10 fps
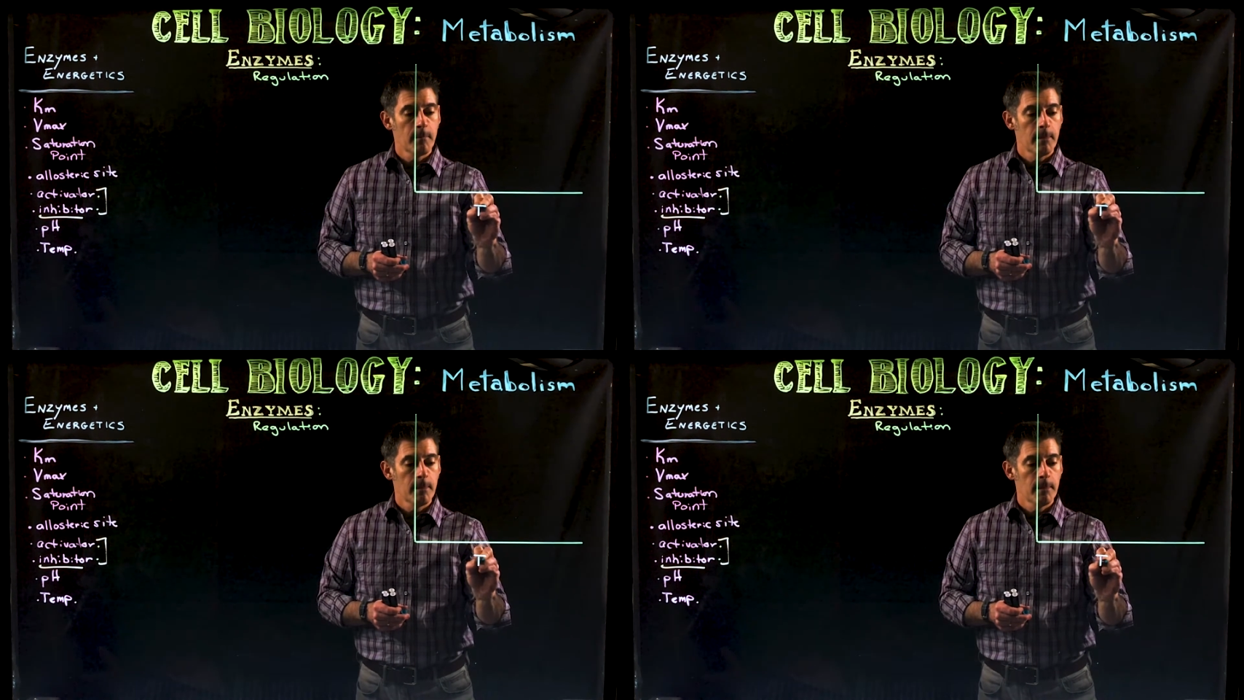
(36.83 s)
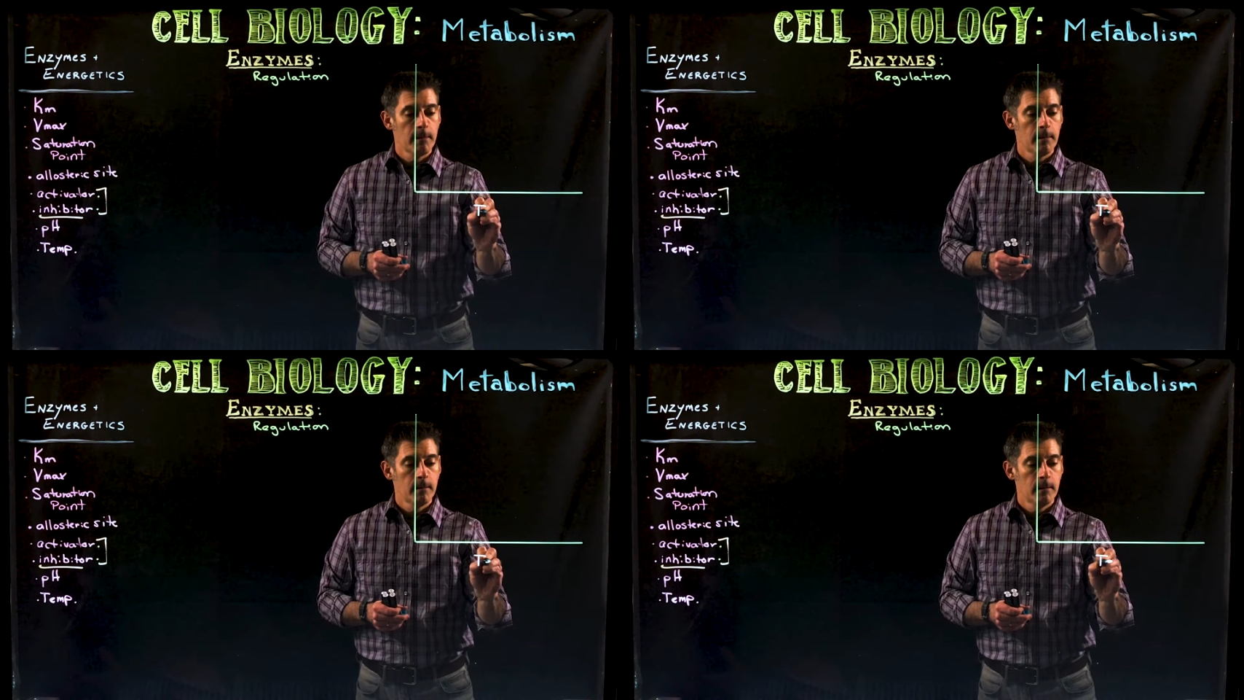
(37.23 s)

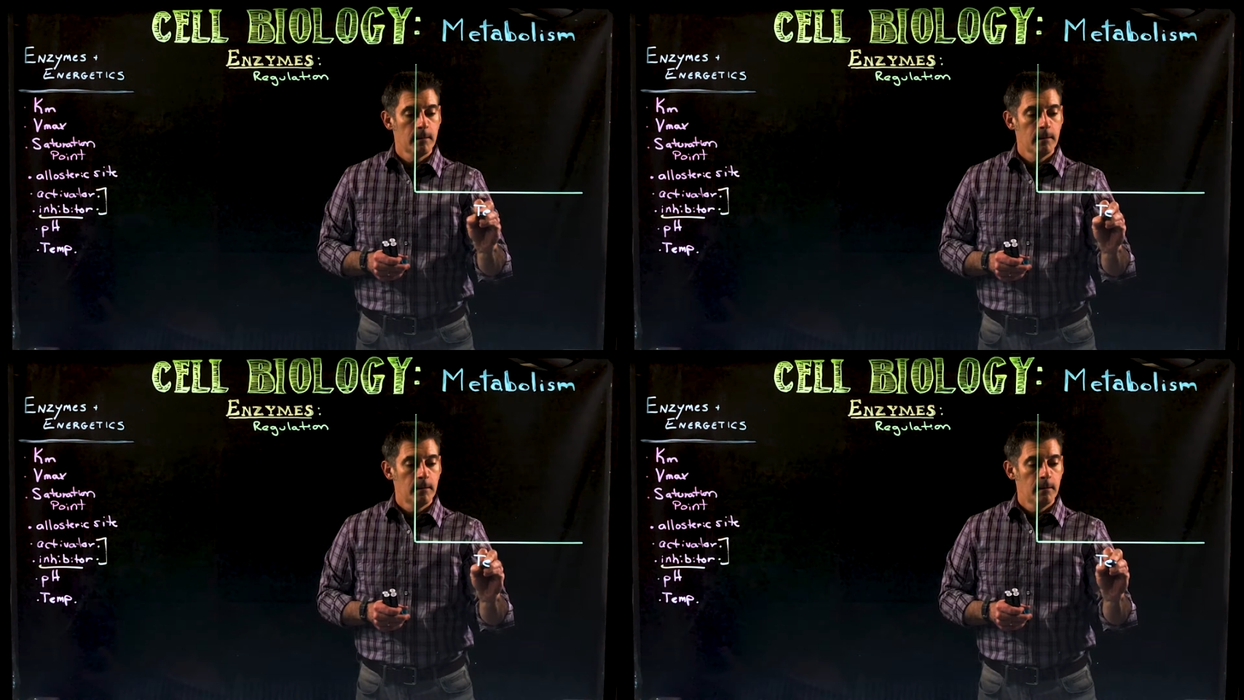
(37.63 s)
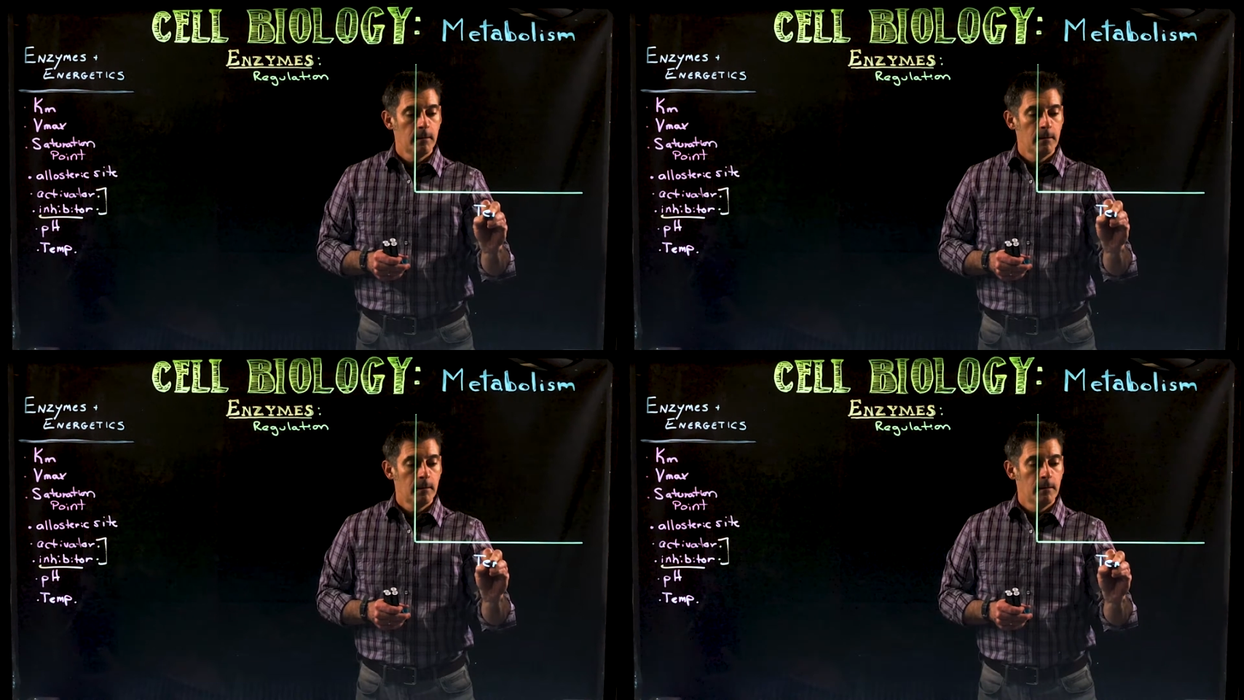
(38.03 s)

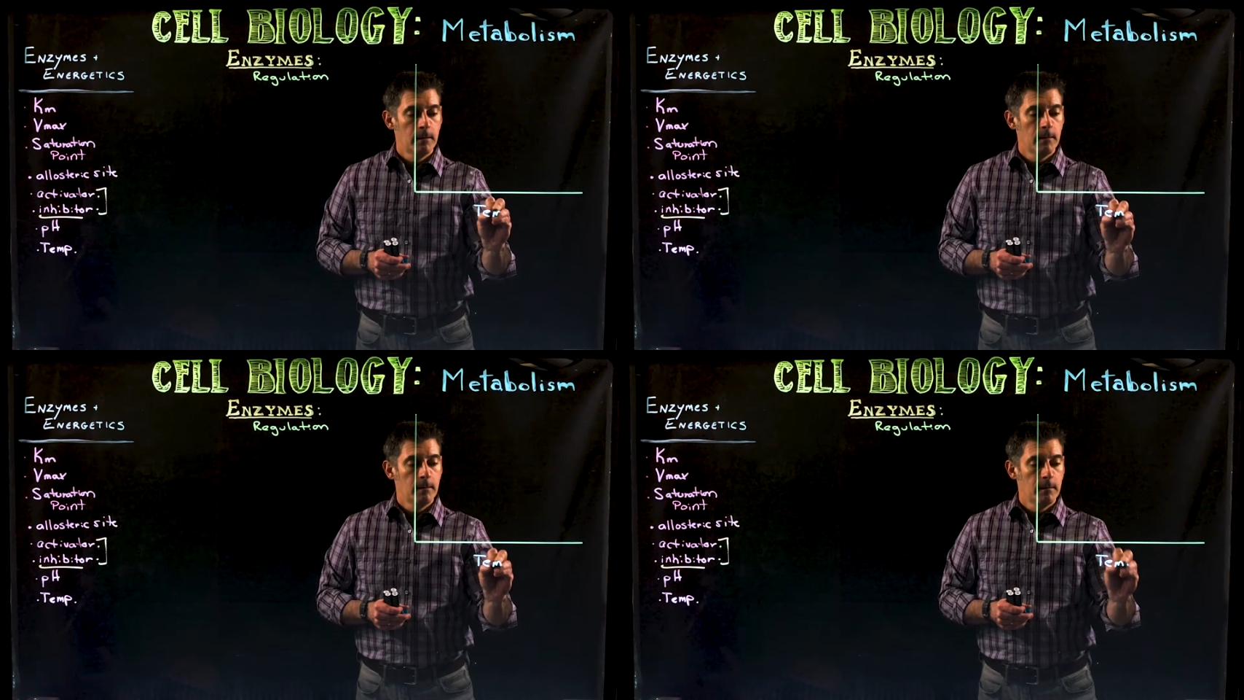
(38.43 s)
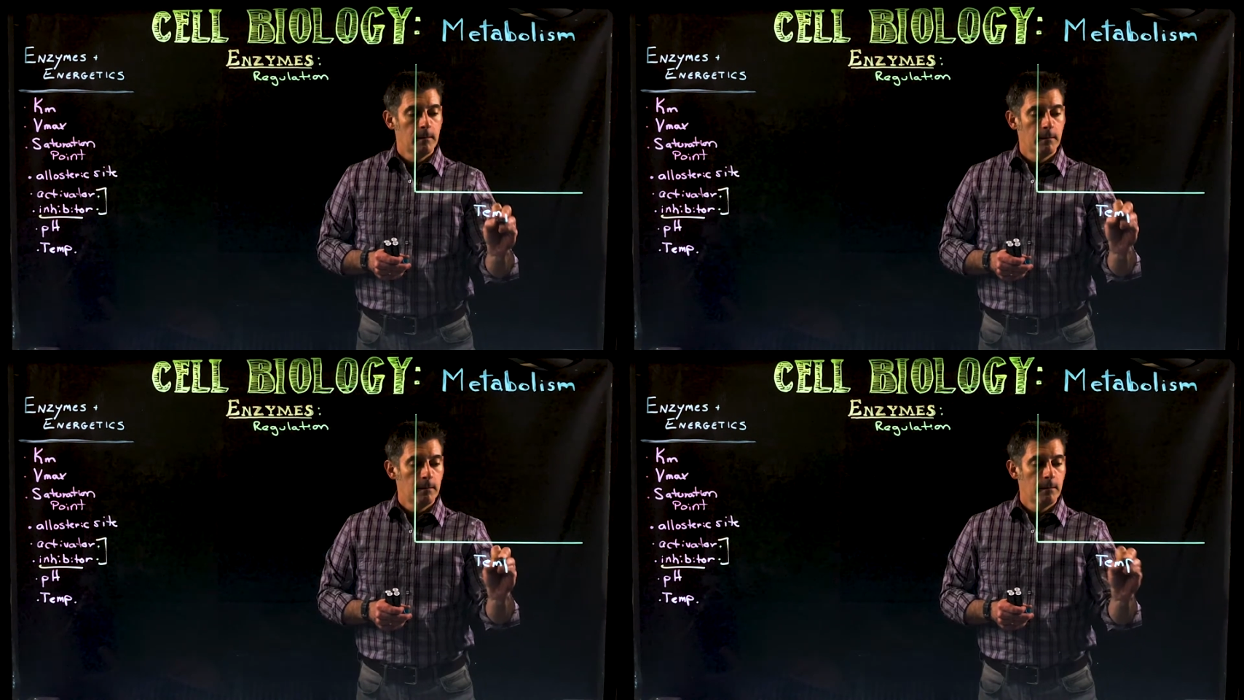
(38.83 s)

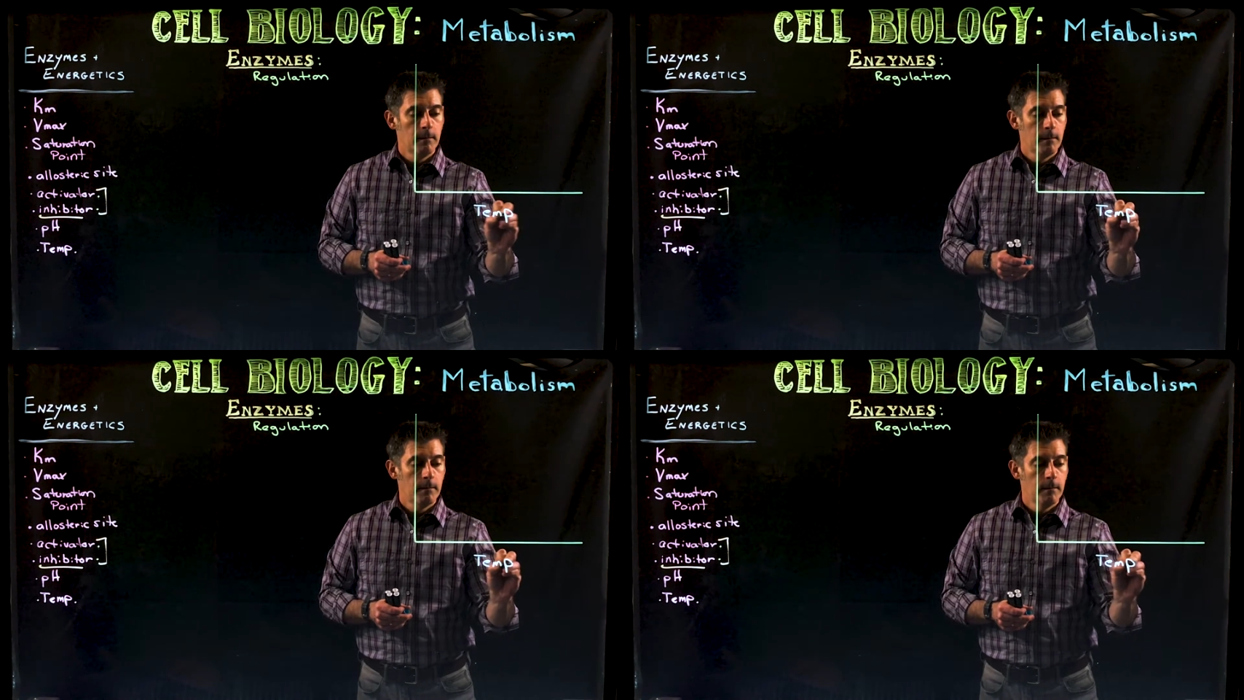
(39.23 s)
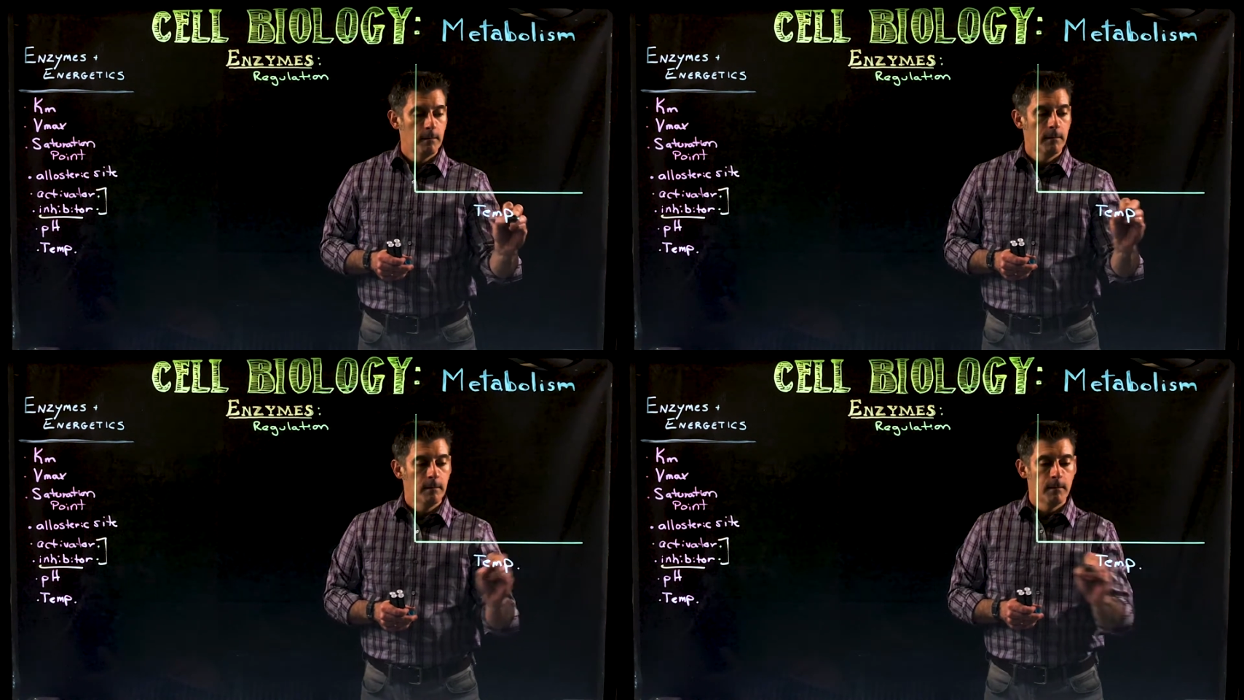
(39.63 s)

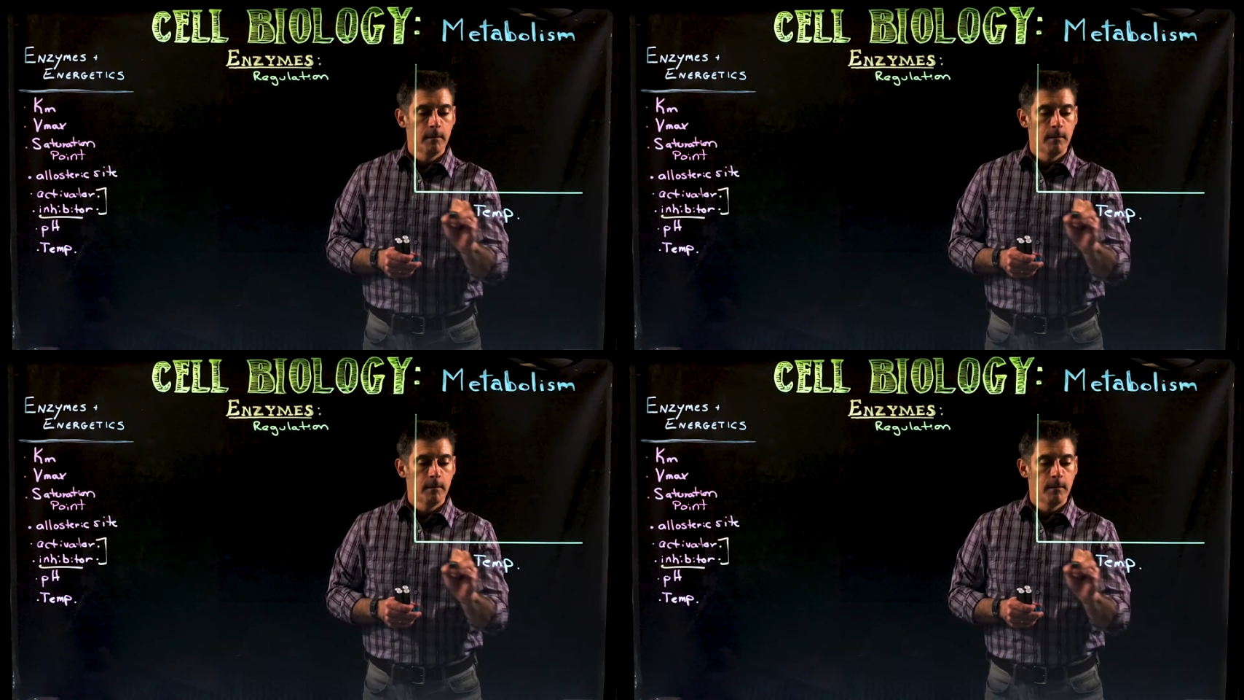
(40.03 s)
Nobody speaks.